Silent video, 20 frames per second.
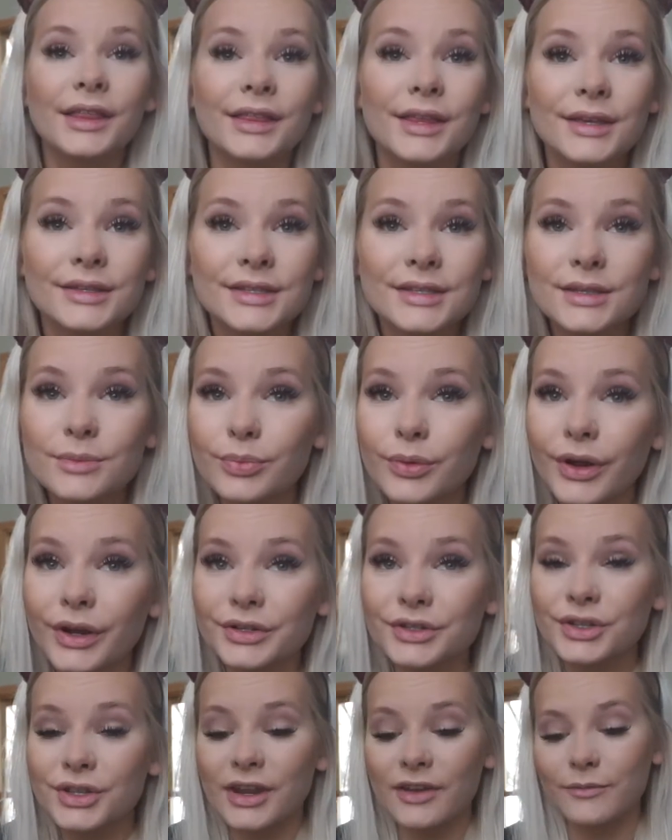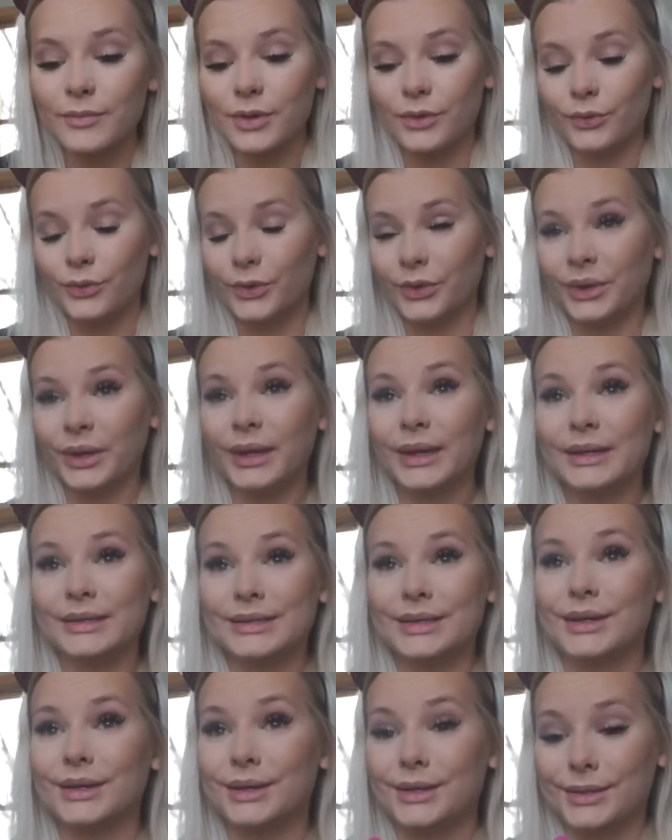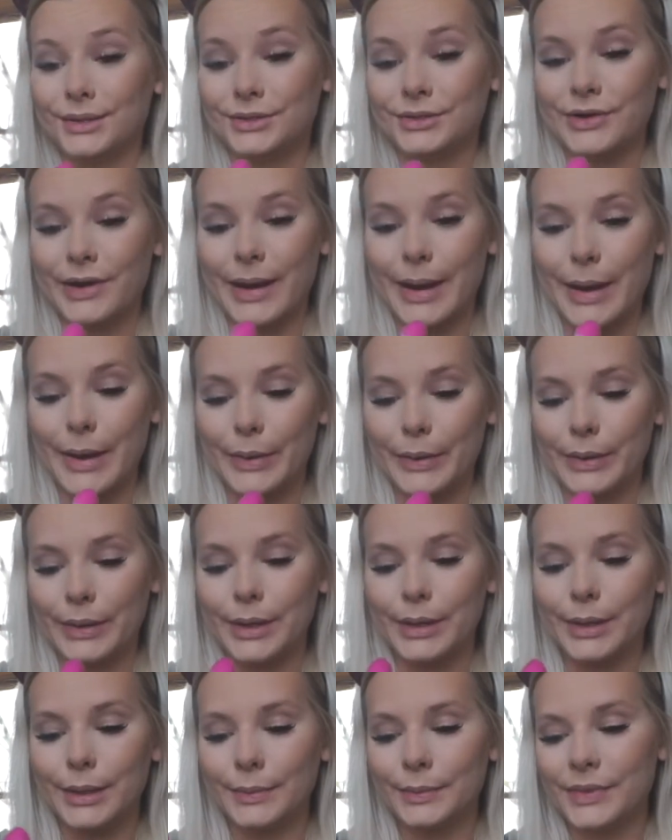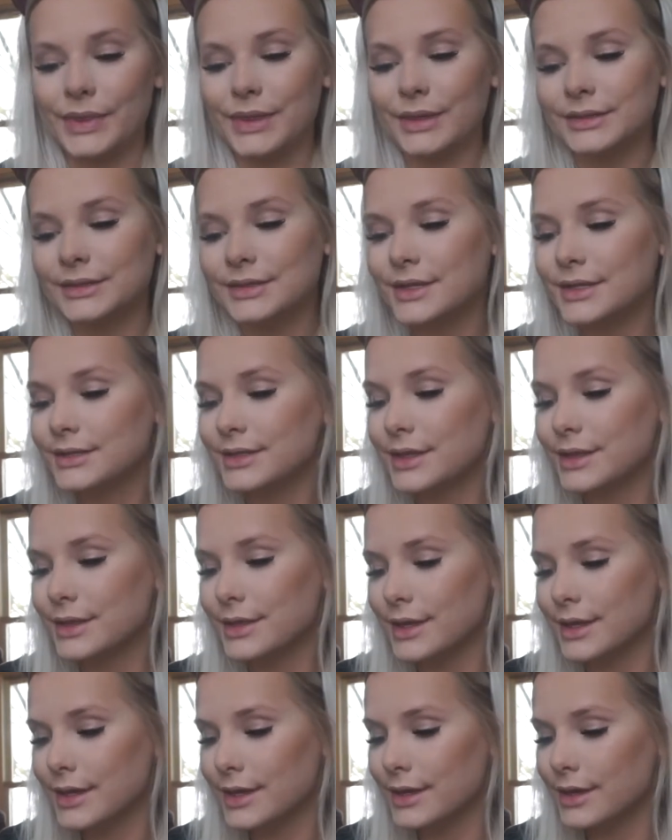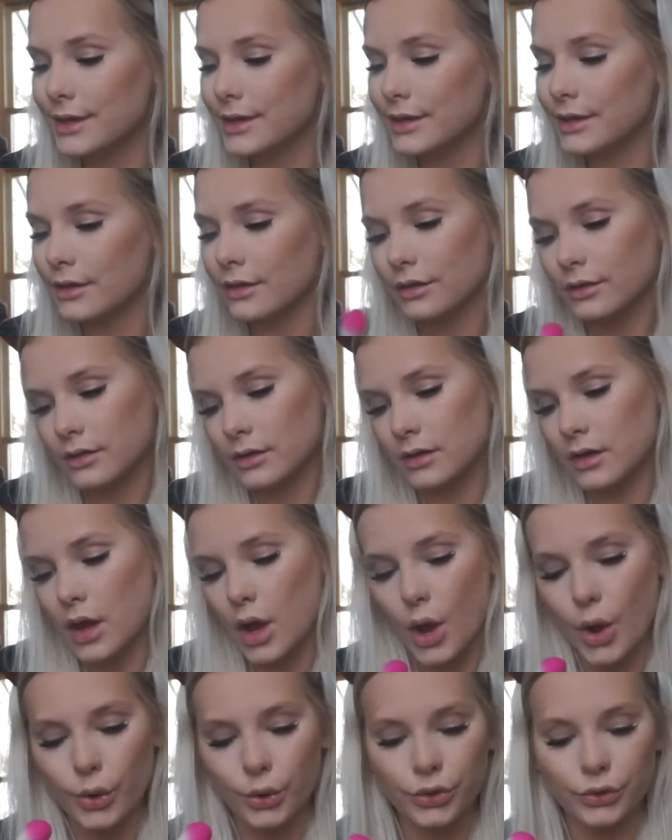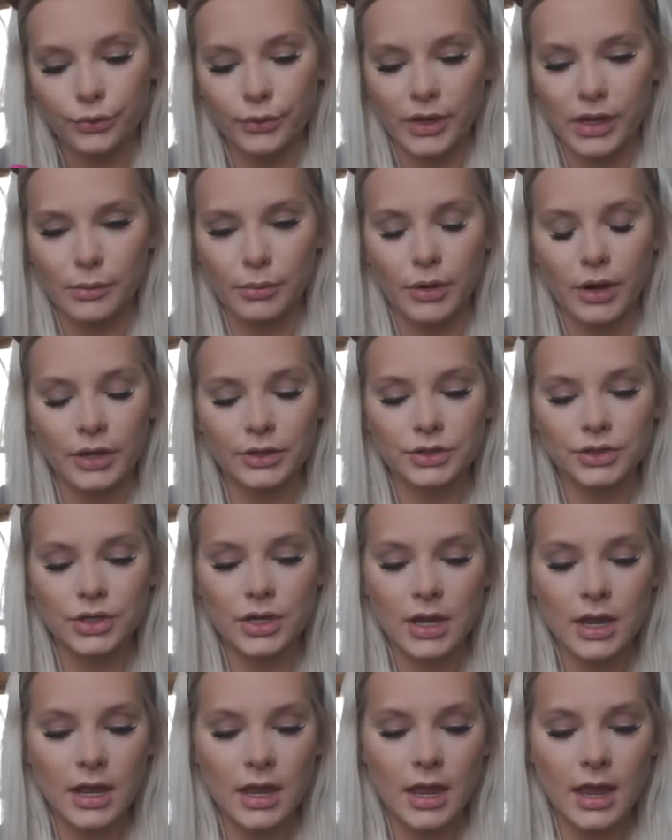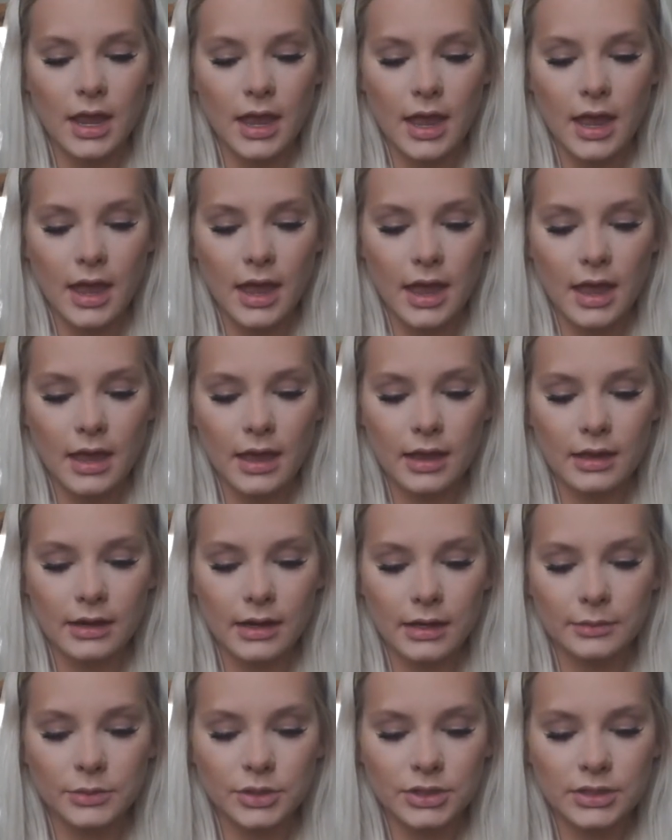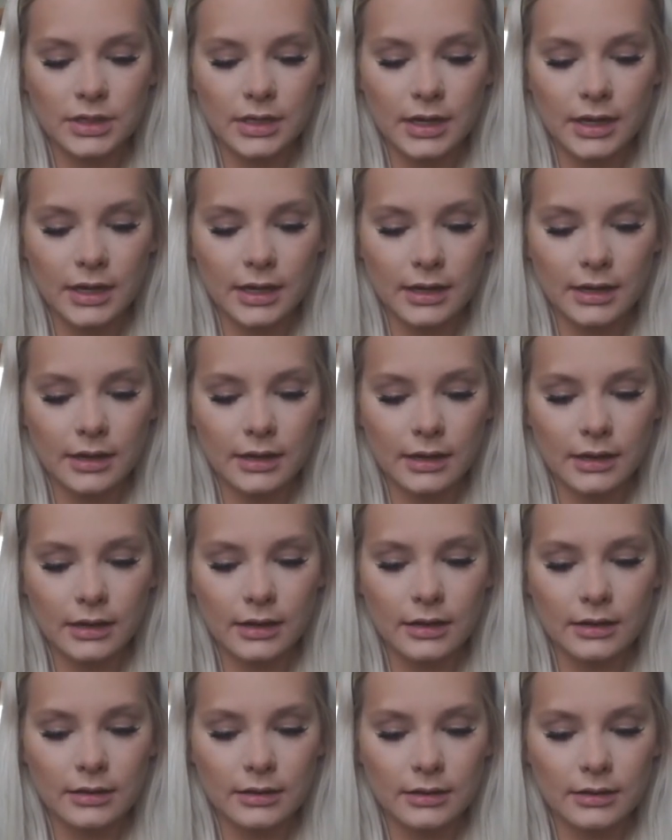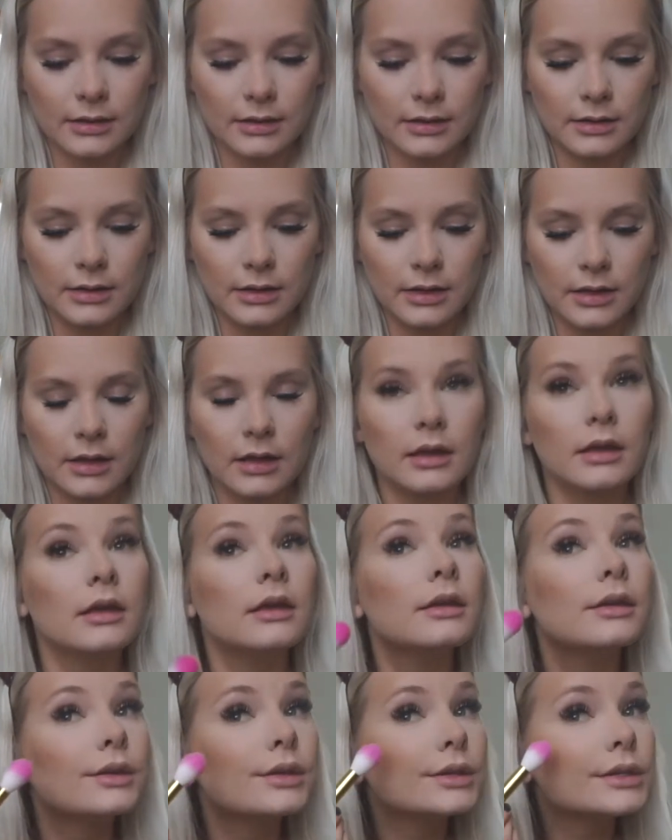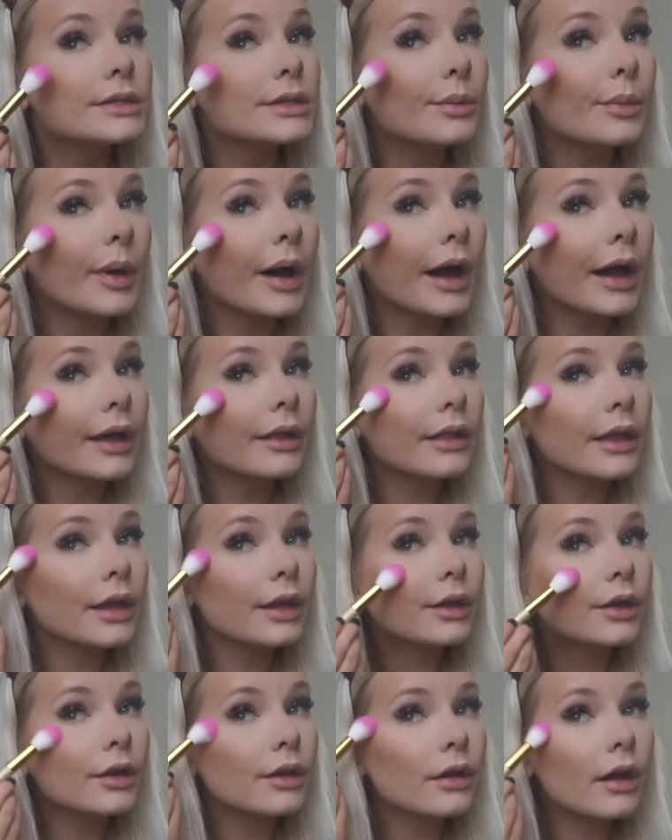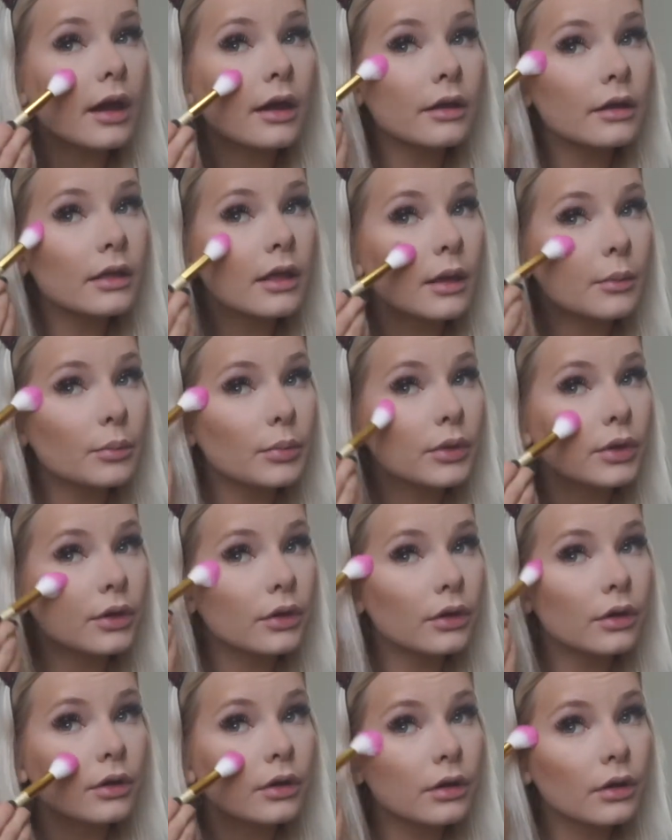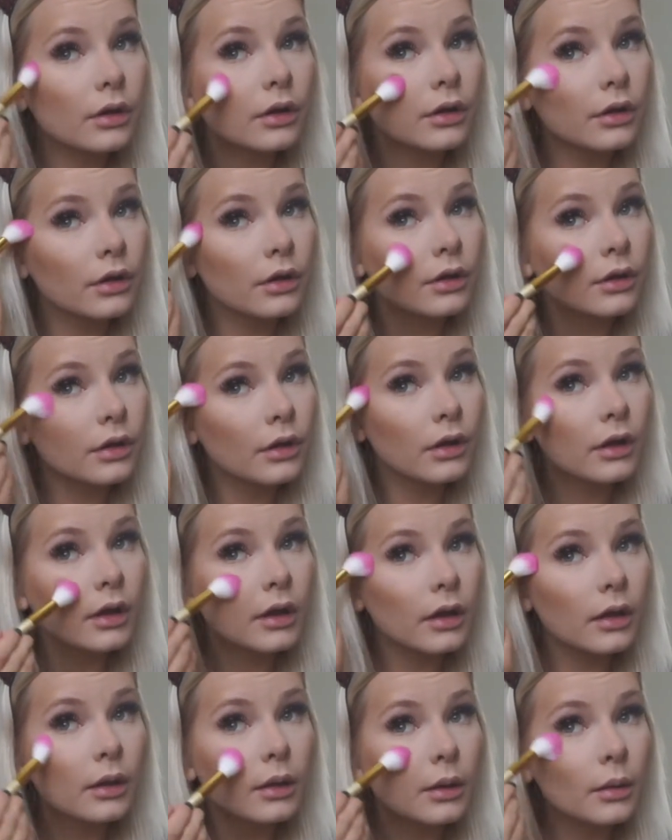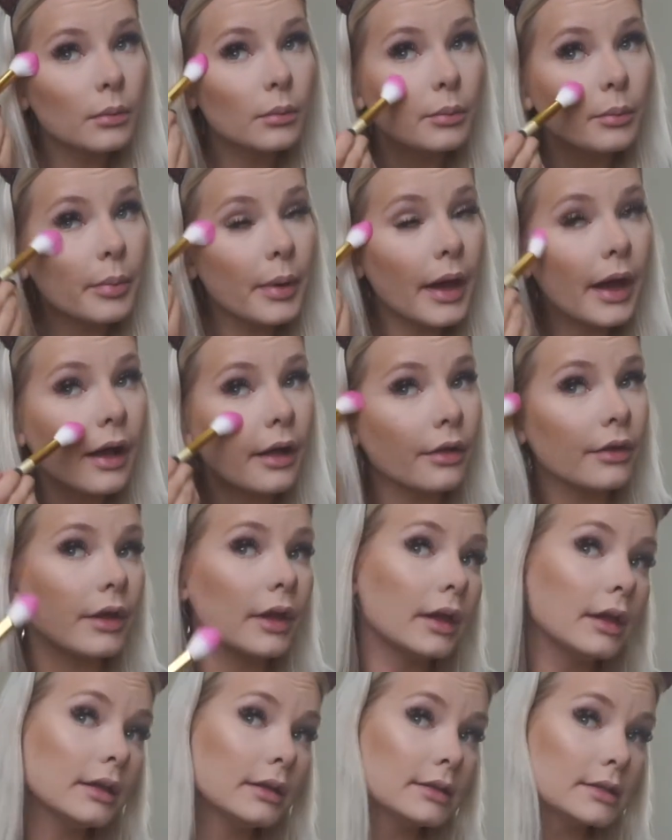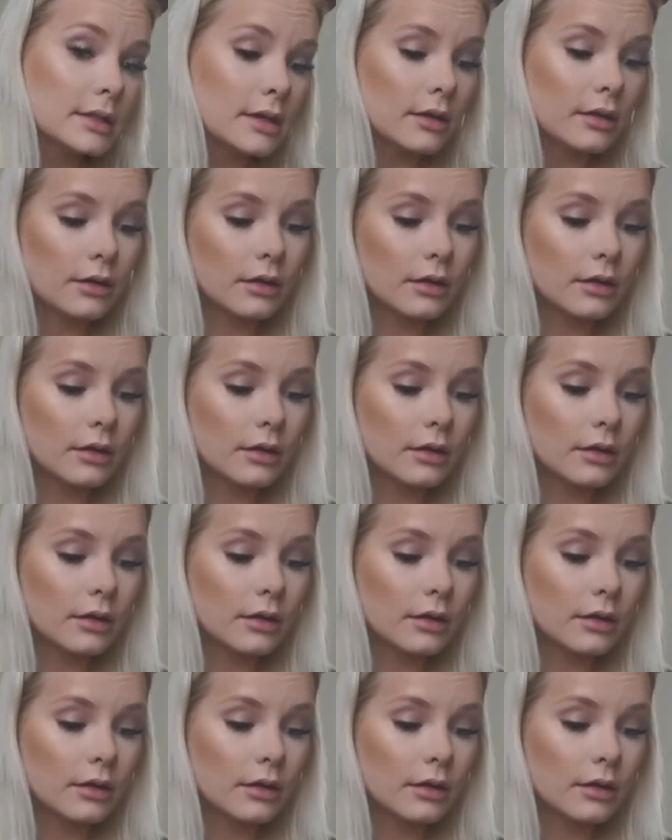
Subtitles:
This is a brush that I've been really excited to try out. This is the 03 brush. And I'm just gonna add some highlighter out of that Pure palette.